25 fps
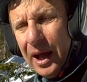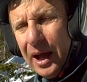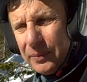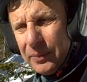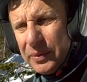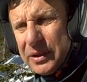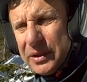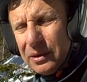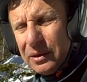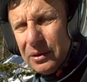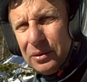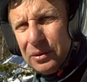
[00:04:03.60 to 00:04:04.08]

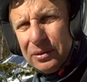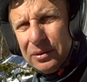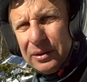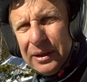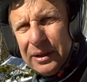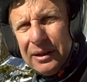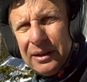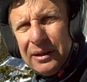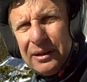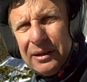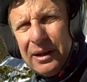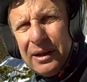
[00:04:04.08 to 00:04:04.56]

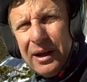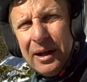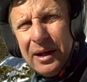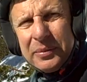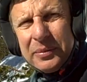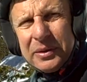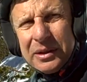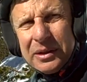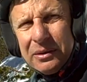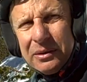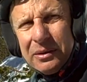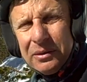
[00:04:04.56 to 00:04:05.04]
Absolutely.
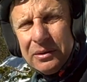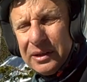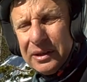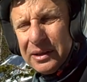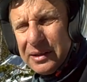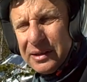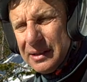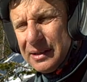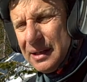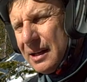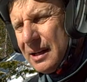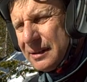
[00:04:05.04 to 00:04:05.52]

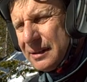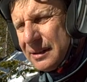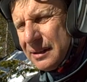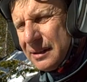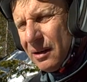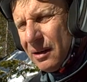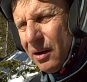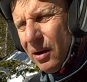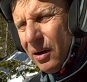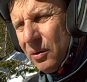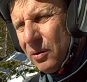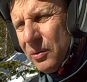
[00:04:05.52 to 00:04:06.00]

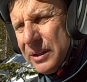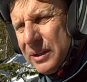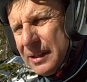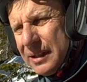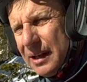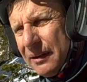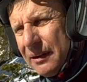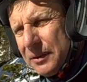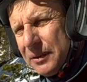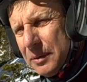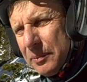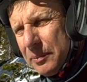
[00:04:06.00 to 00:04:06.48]
States
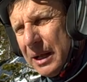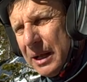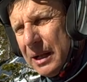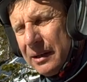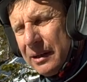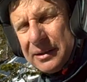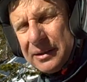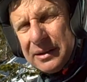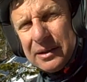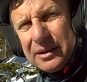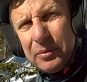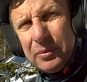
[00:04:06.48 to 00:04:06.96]
always have to
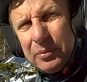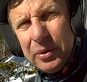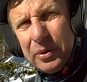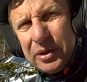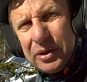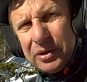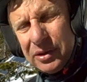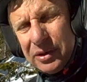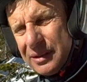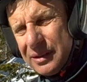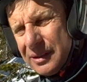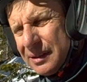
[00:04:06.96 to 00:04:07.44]
balance their
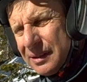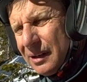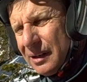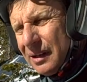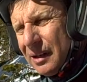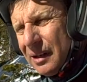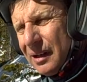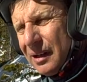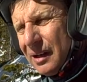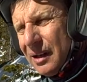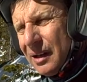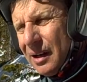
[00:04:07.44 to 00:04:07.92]
budgets.
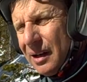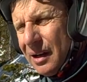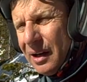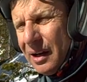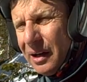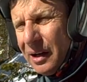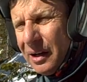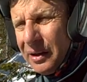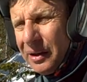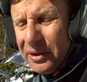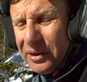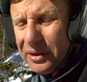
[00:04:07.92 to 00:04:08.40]

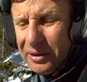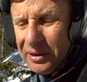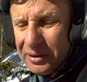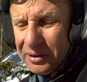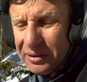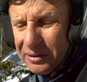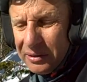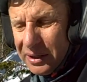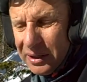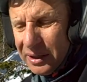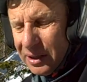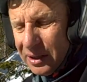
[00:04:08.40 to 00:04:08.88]

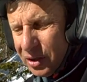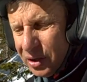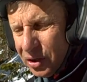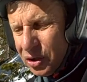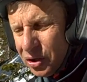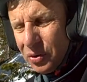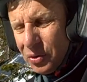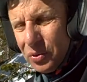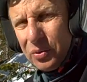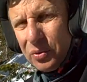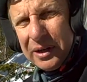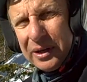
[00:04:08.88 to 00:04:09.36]
The
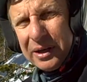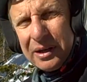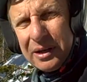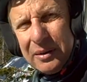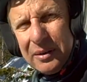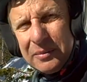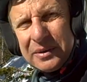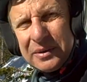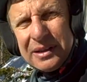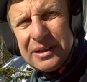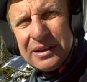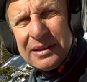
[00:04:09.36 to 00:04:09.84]
issue when it
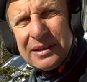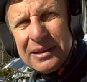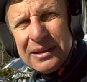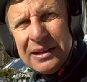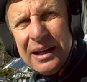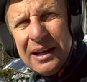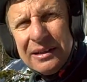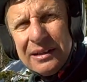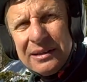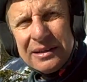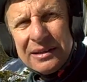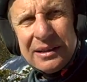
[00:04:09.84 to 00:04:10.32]
comes to
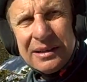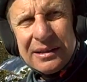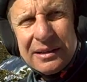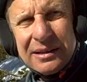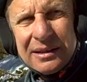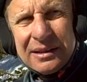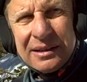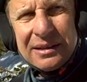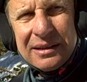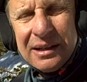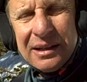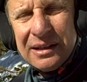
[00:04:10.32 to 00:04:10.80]
states
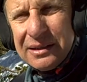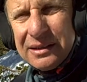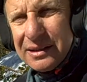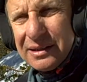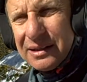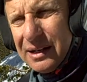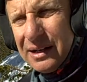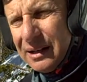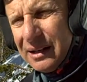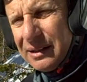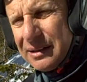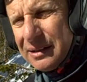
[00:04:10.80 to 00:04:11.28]
is that
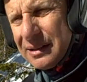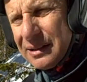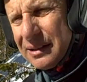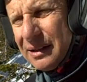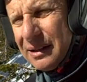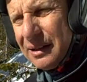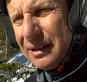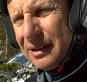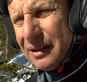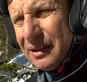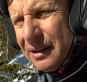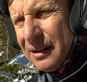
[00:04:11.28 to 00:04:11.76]

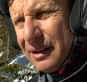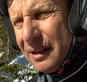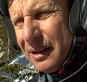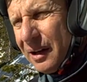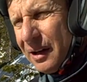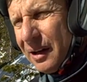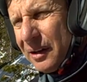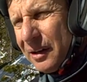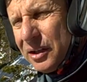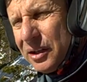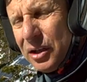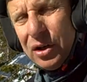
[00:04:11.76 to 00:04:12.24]
states
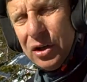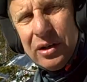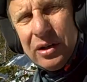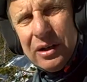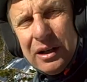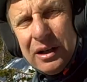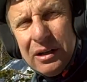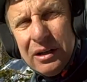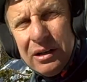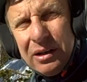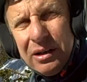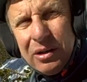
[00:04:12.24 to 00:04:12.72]
year
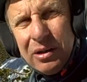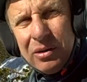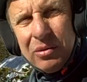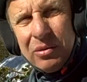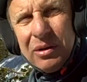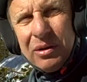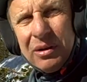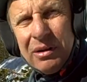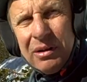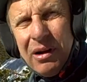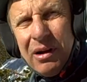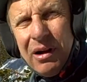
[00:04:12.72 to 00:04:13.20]
to year
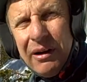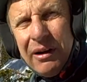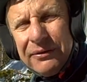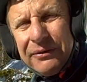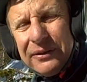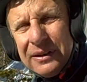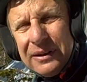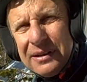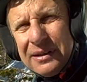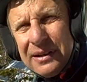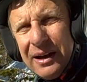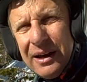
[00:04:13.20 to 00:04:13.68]
will
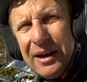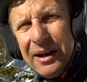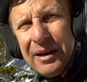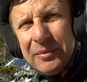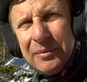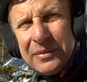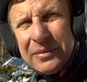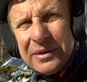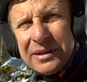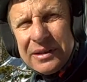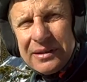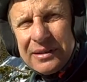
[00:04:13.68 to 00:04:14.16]

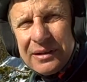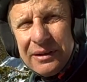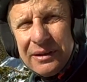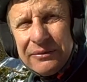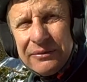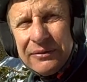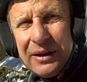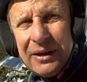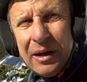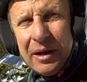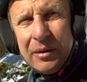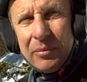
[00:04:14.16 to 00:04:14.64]
oftentimes,
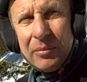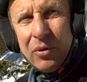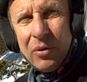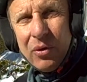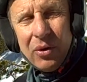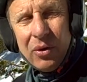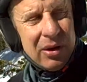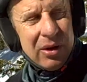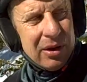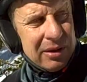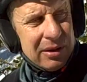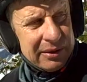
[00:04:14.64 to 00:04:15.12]
if not
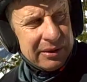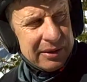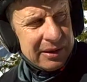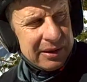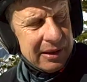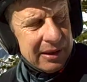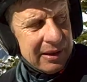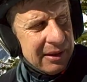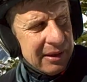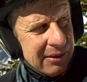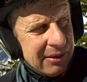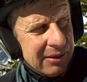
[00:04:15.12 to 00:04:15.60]
more
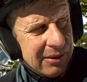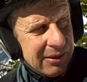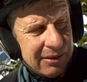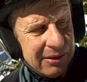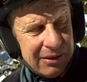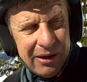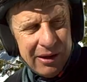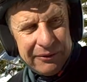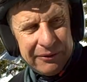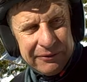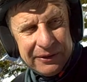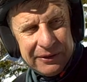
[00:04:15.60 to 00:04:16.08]
than
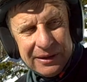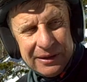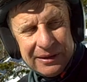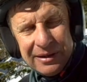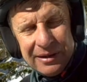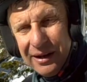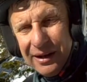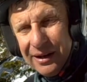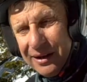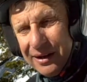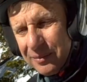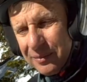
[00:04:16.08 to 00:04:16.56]

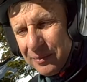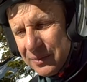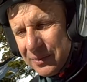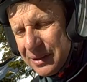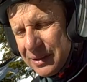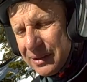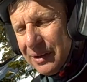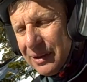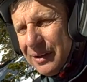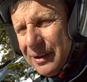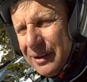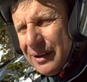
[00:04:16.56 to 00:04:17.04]

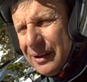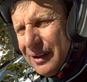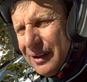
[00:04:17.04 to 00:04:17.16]
oftentimes,